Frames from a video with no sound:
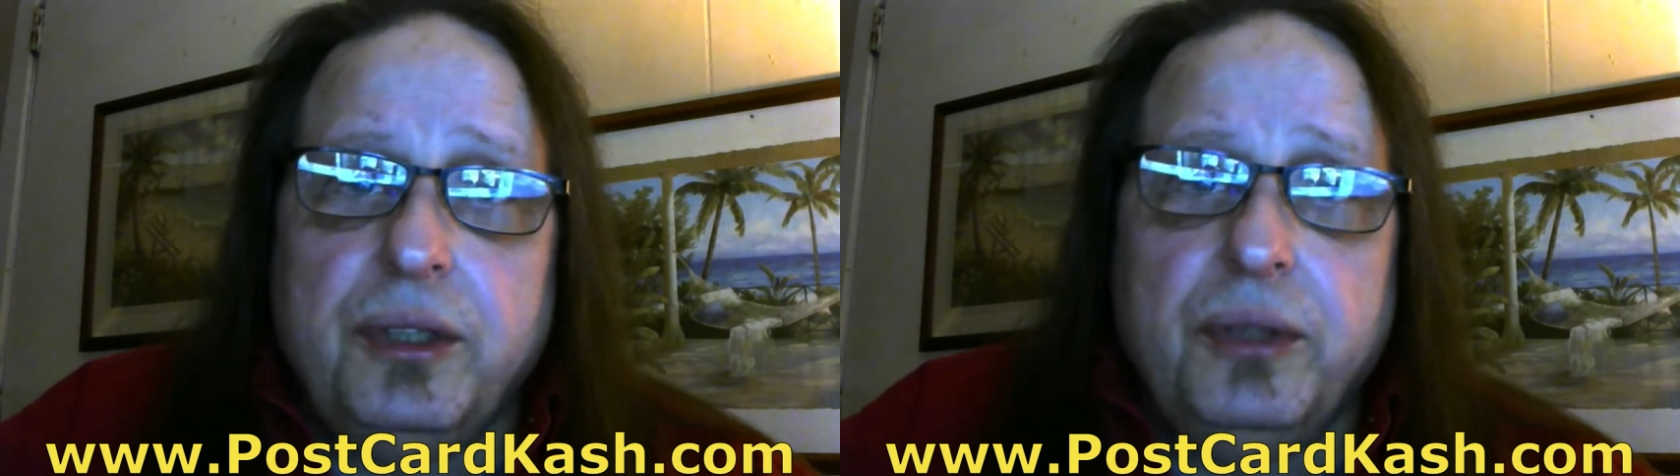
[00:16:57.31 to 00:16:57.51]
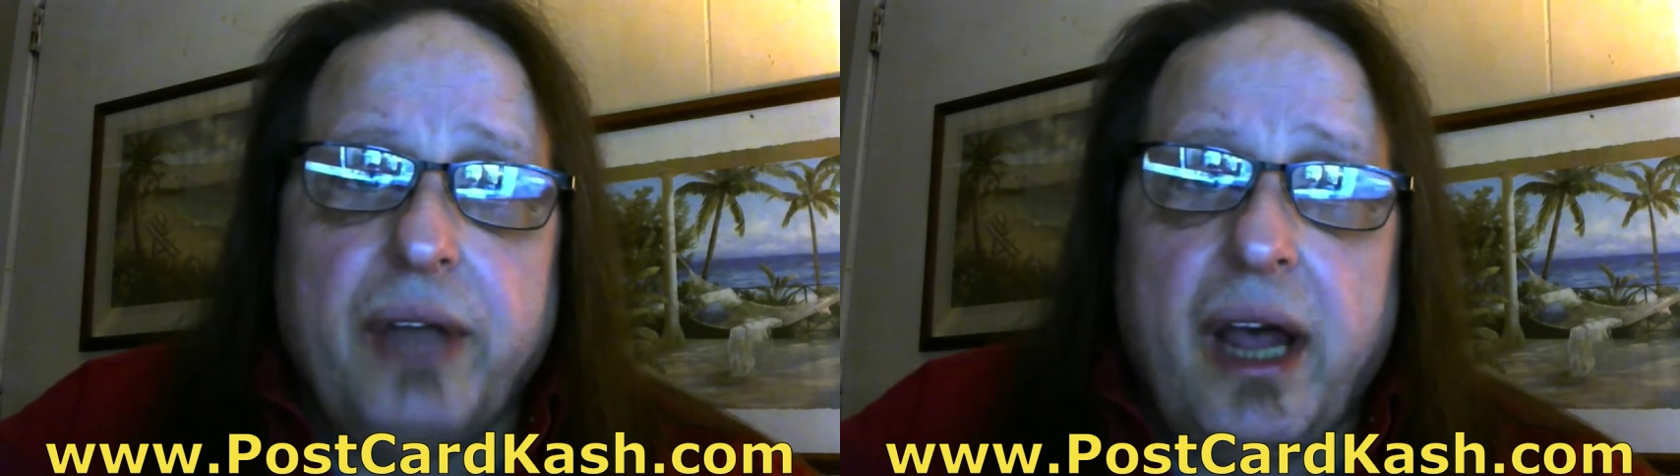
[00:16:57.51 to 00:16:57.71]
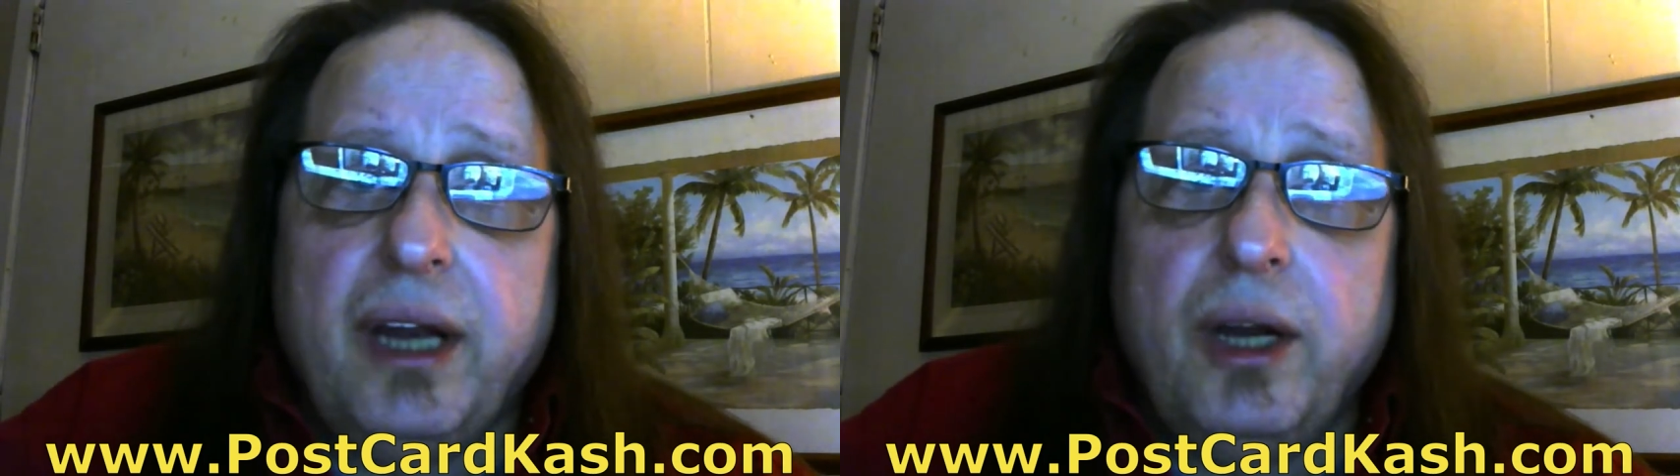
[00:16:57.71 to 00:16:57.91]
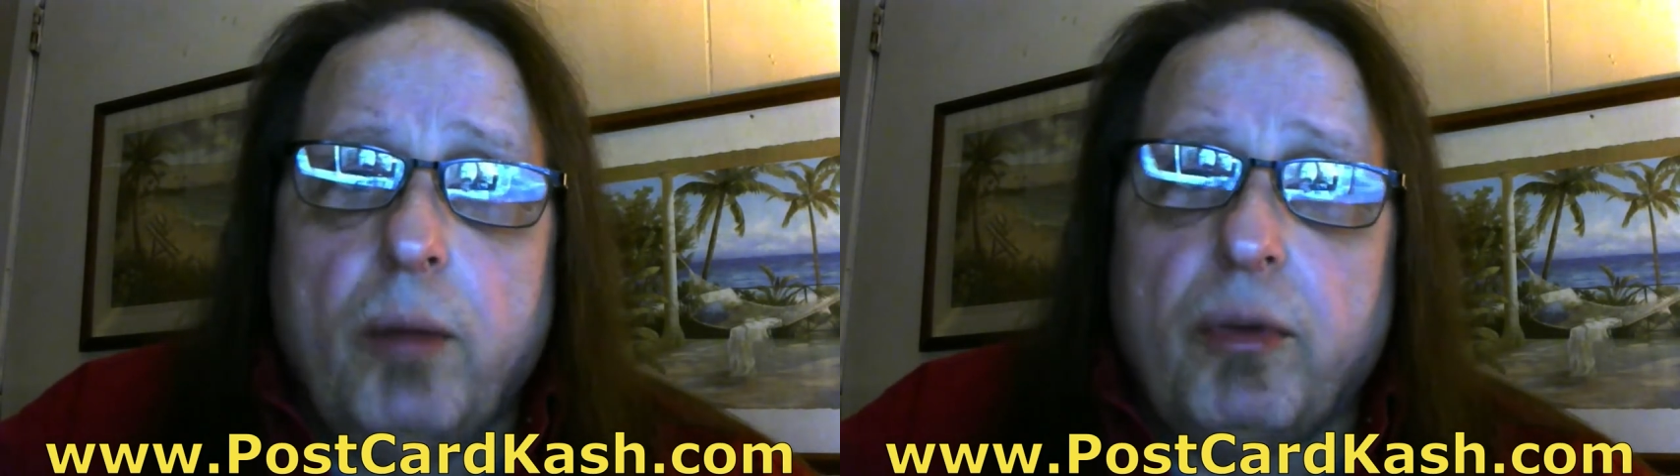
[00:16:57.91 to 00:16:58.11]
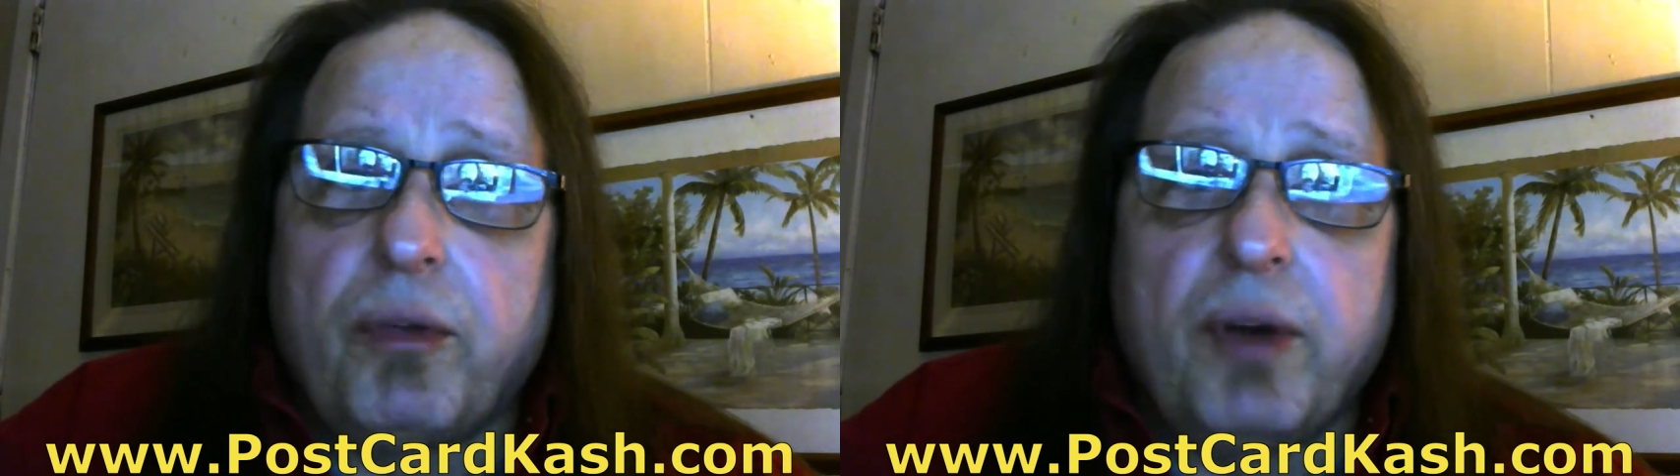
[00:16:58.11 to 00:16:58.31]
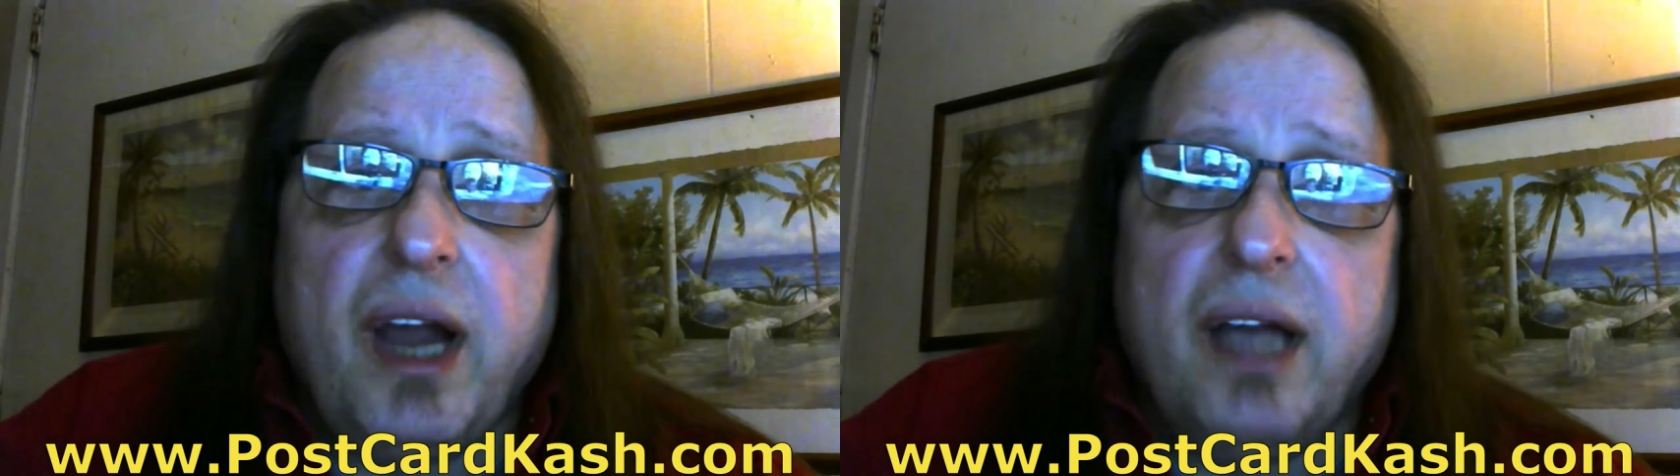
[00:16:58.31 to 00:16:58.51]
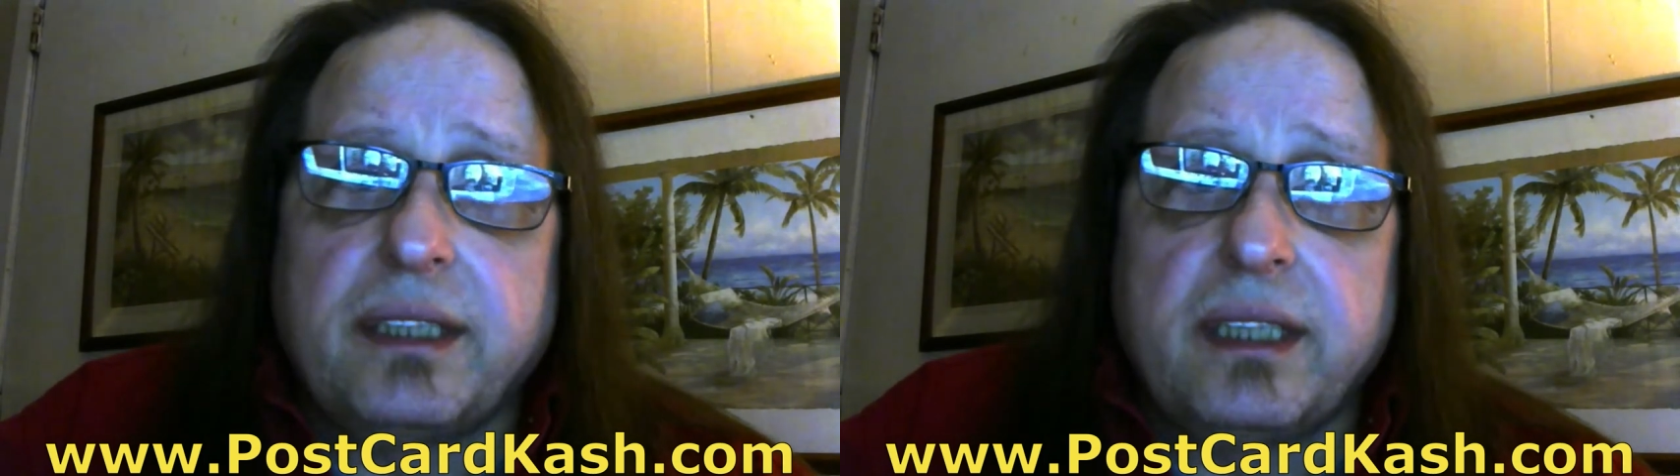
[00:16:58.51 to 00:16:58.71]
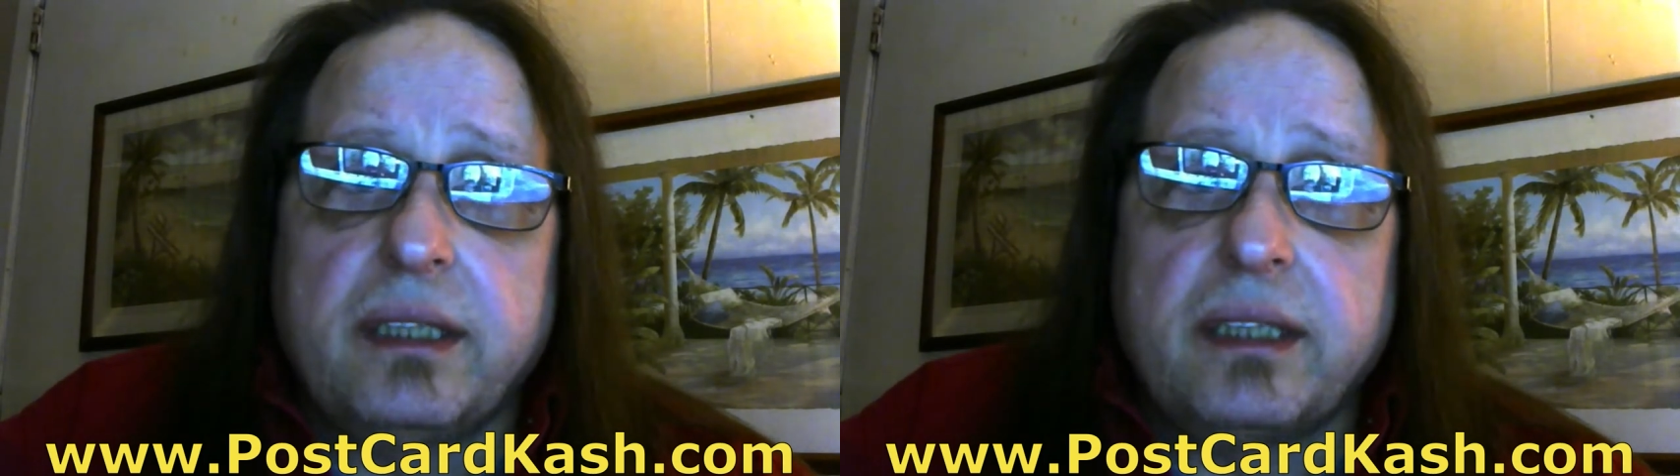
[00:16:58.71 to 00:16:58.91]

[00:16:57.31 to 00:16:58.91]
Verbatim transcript: Use ID number 396.